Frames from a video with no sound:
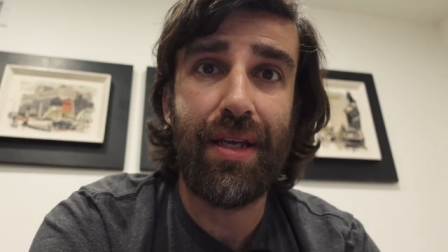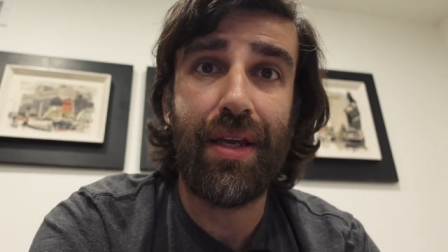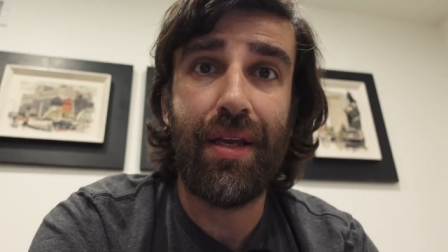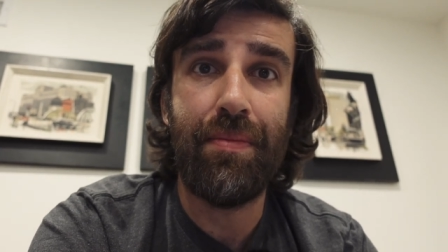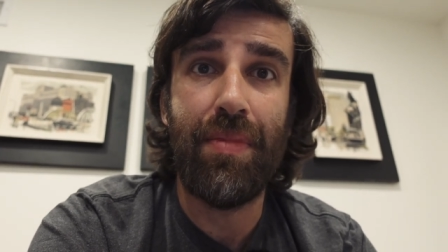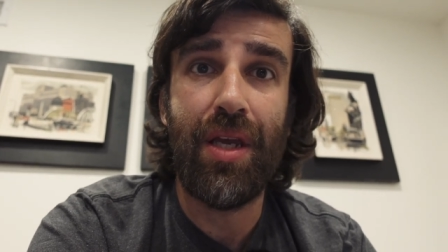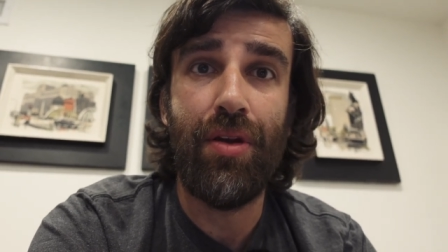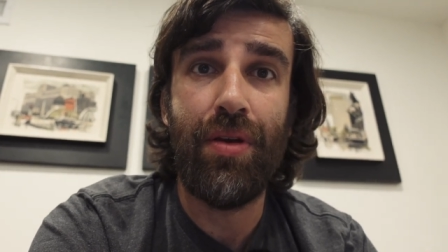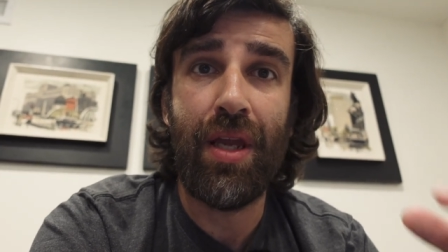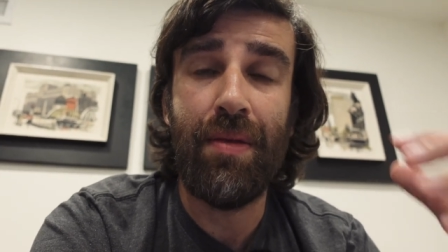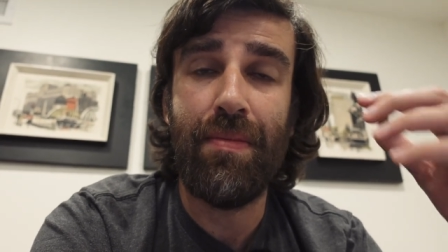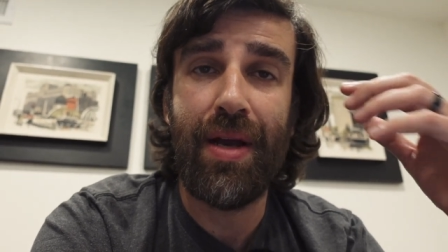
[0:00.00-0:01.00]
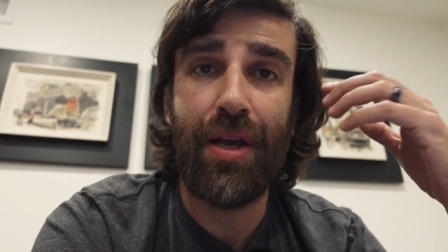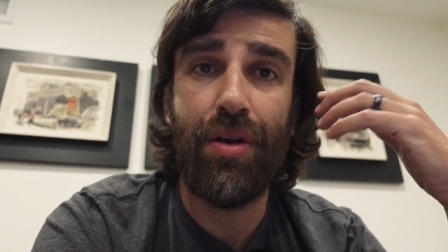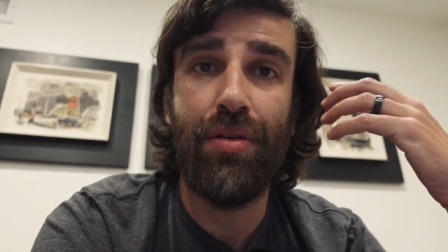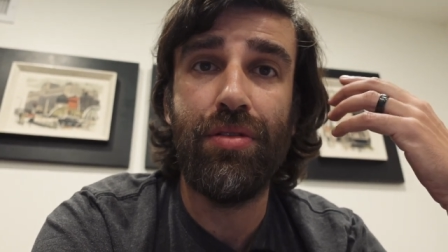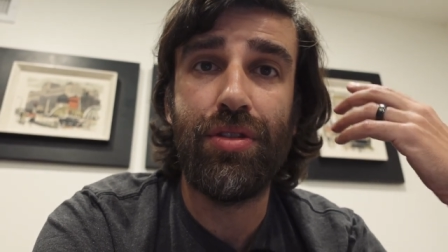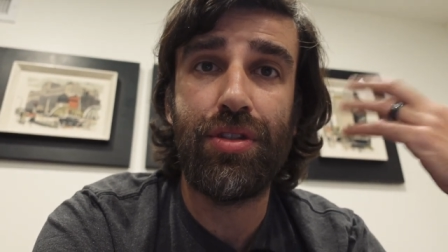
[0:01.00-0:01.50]
I can be in my
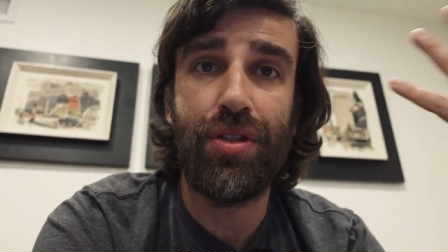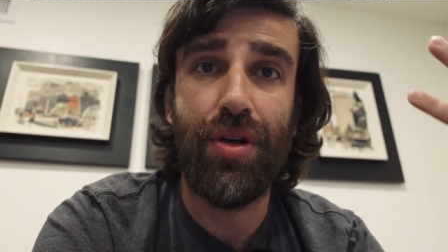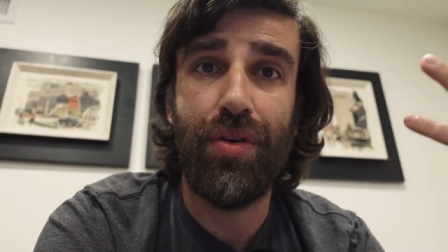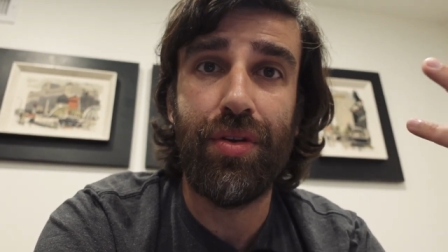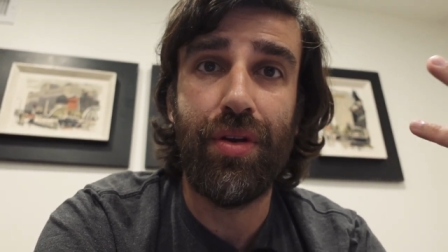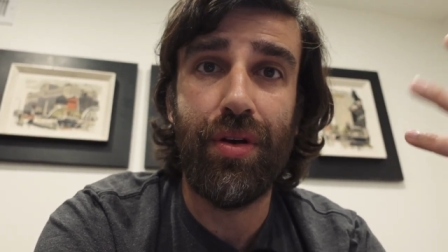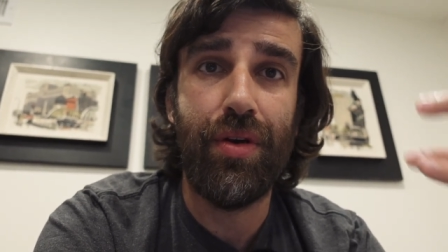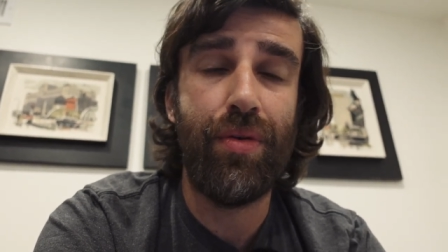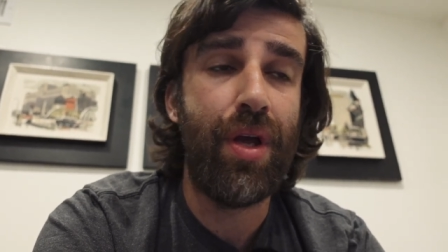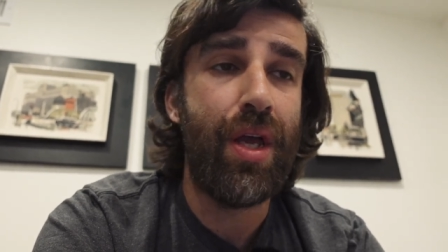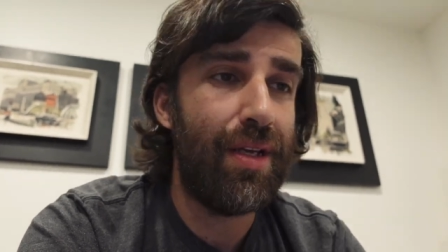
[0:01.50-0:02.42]
own zone, you know.